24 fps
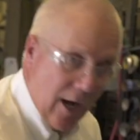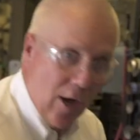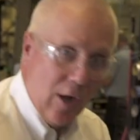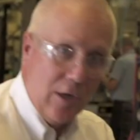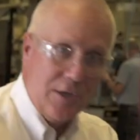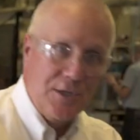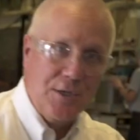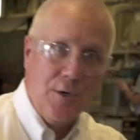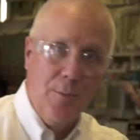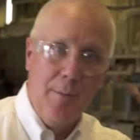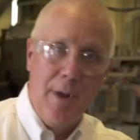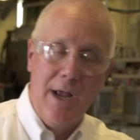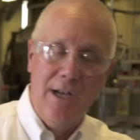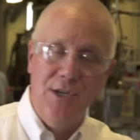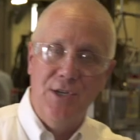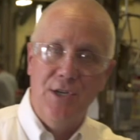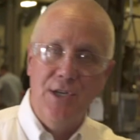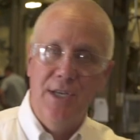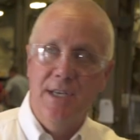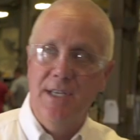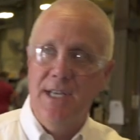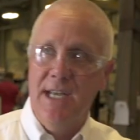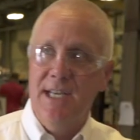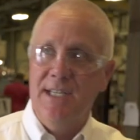I also
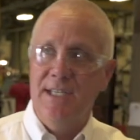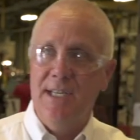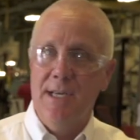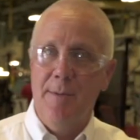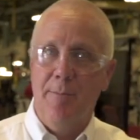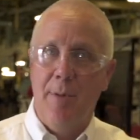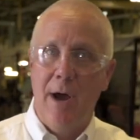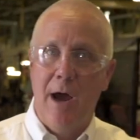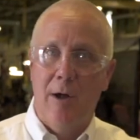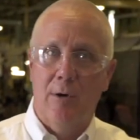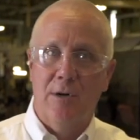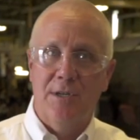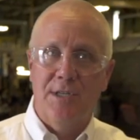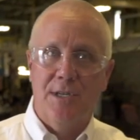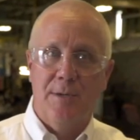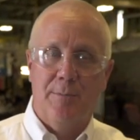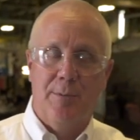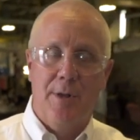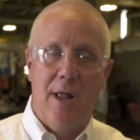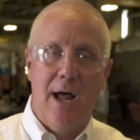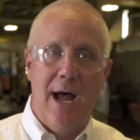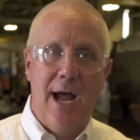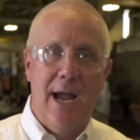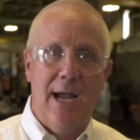mentioned DC power
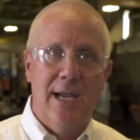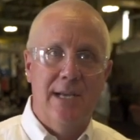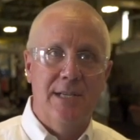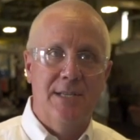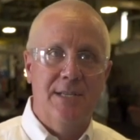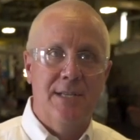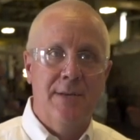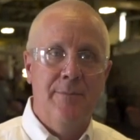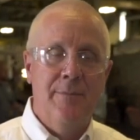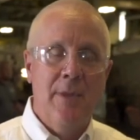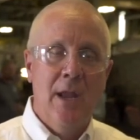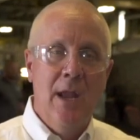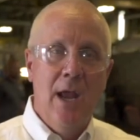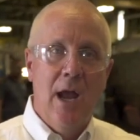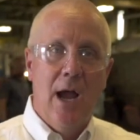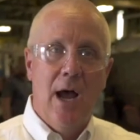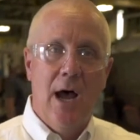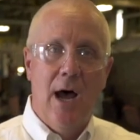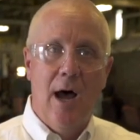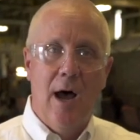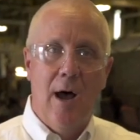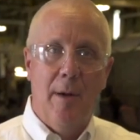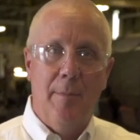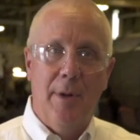supplies.
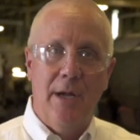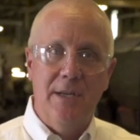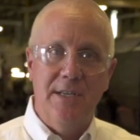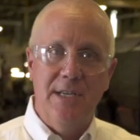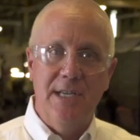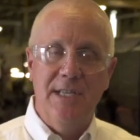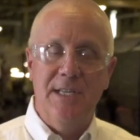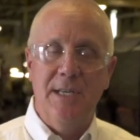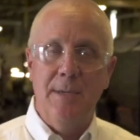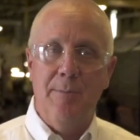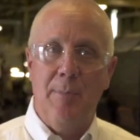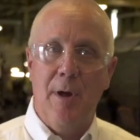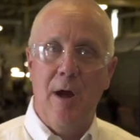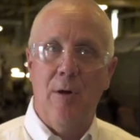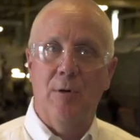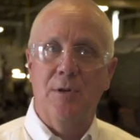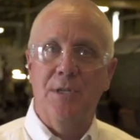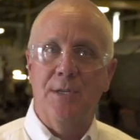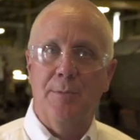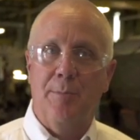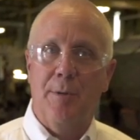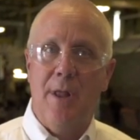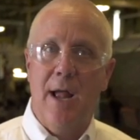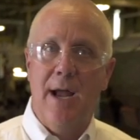A DC power
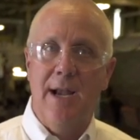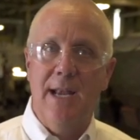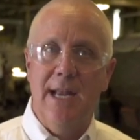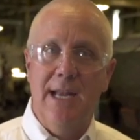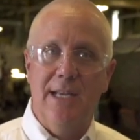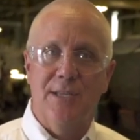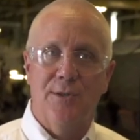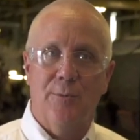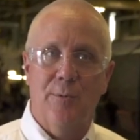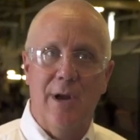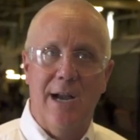supply needs a